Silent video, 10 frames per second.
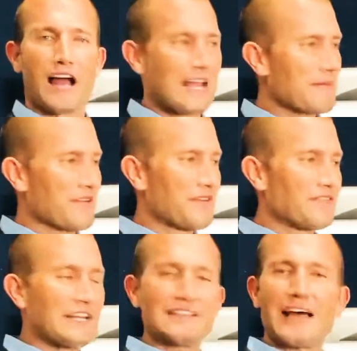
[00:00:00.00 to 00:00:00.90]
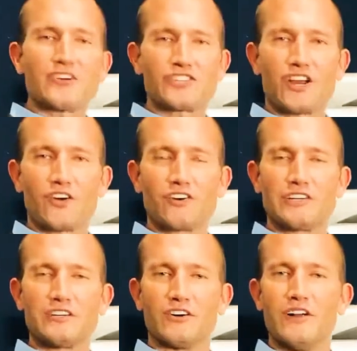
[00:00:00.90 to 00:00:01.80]
I hit me a $15,000
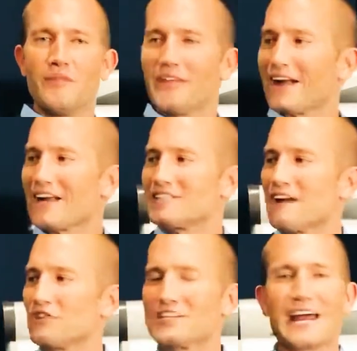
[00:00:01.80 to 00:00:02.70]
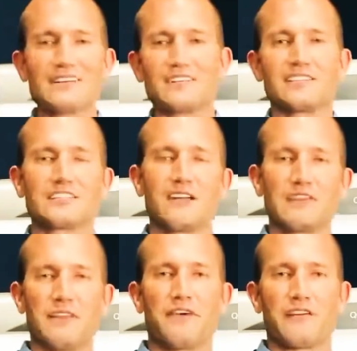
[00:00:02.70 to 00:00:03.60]
deal. That guy's never tasted a
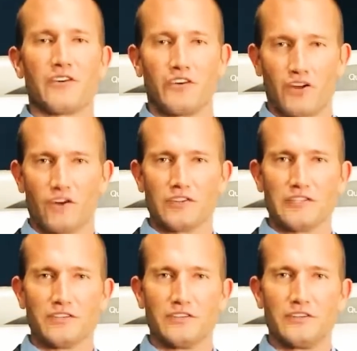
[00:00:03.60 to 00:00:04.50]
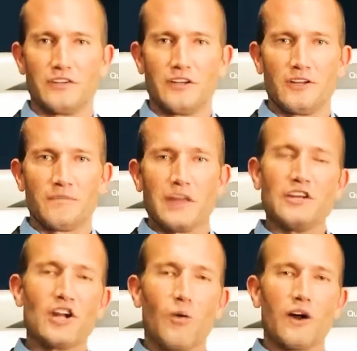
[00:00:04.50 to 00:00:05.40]
$7,500 deal. And you
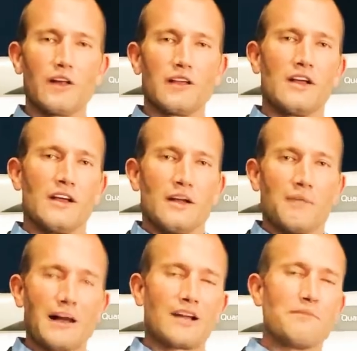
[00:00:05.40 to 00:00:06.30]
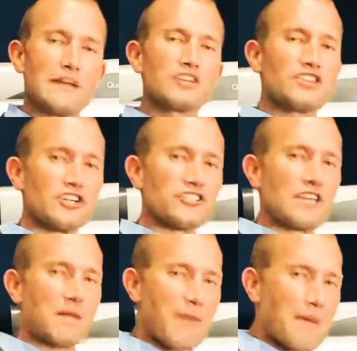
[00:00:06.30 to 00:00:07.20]
know what? My commissions
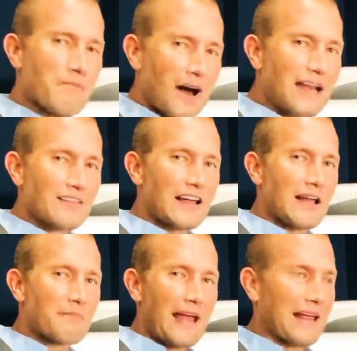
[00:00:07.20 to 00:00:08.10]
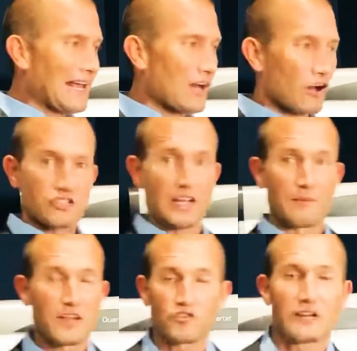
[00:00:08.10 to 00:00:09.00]
and my money that I make, and honestly, I'm
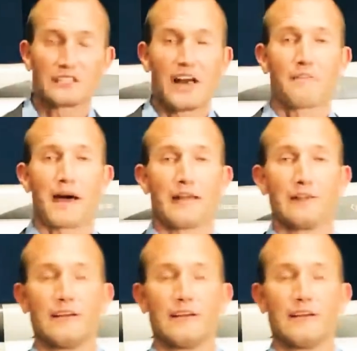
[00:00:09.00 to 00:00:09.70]
not stressed out about it.